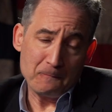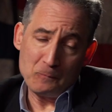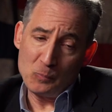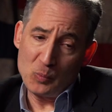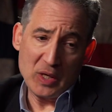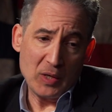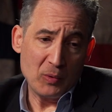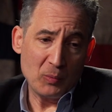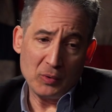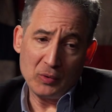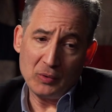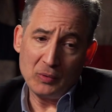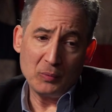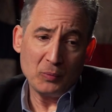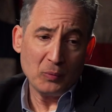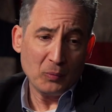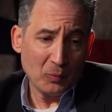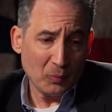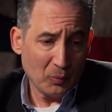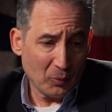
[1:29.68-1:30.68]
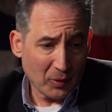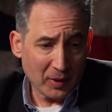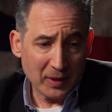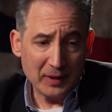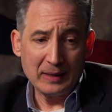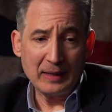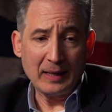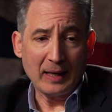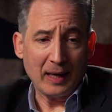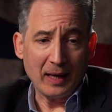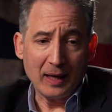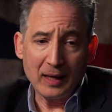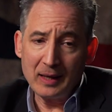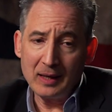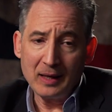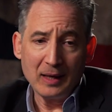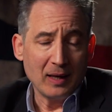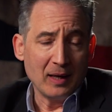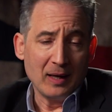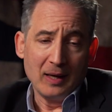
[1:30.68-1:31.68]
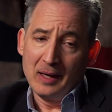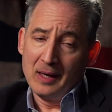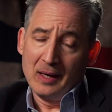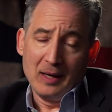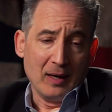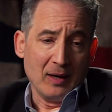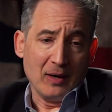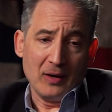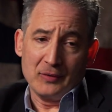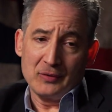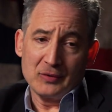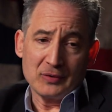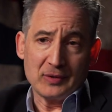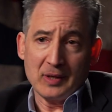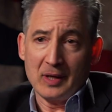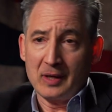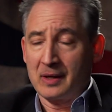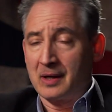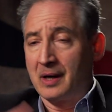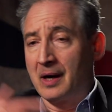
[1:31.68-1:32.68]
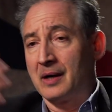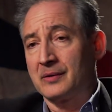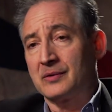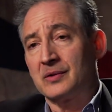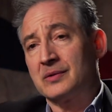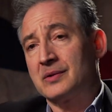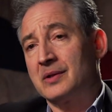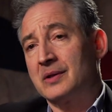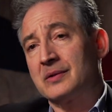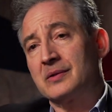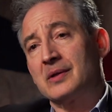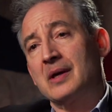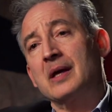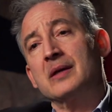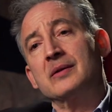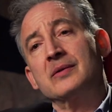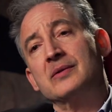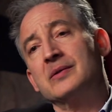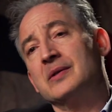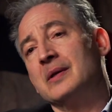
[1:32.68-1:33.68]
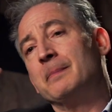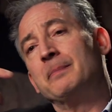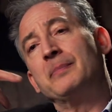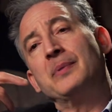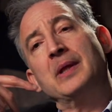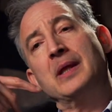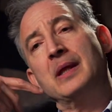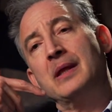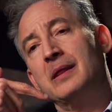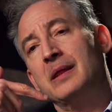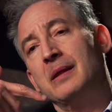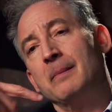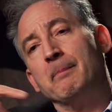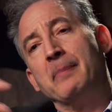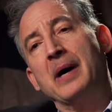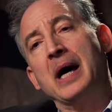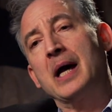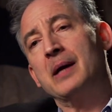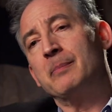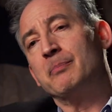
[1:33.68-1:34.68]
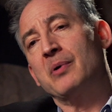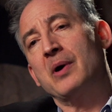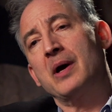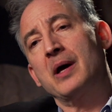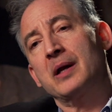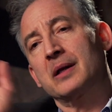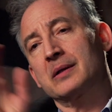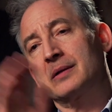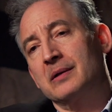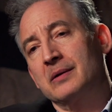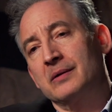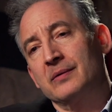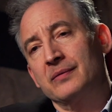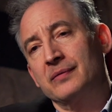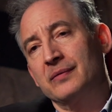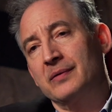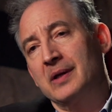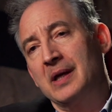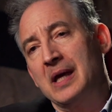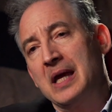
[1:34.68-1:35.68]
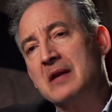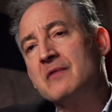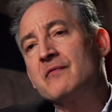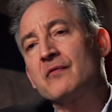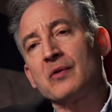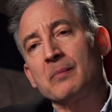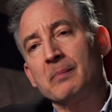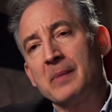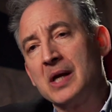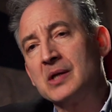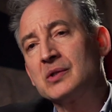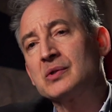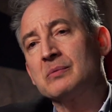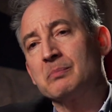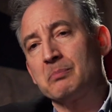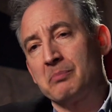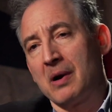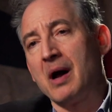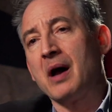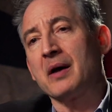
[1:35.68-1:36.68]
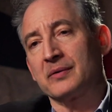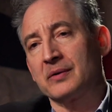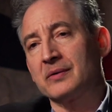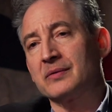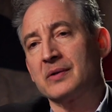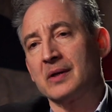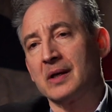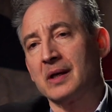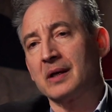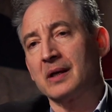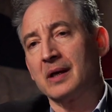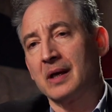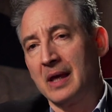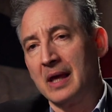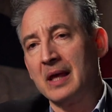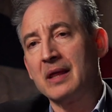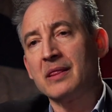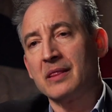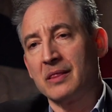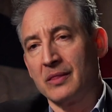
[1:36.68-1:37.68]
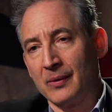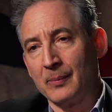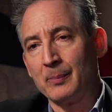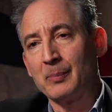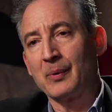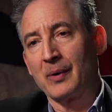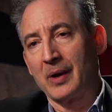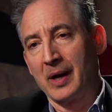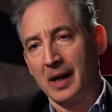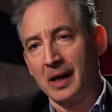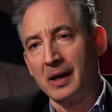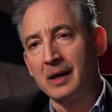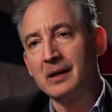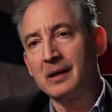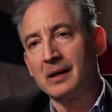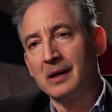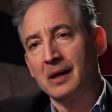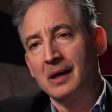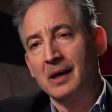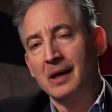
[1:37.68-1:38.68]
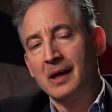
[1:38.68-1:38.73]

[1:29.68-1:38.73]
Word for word: we will one day understand consciousness as simply the byproduct of information processing in the brain.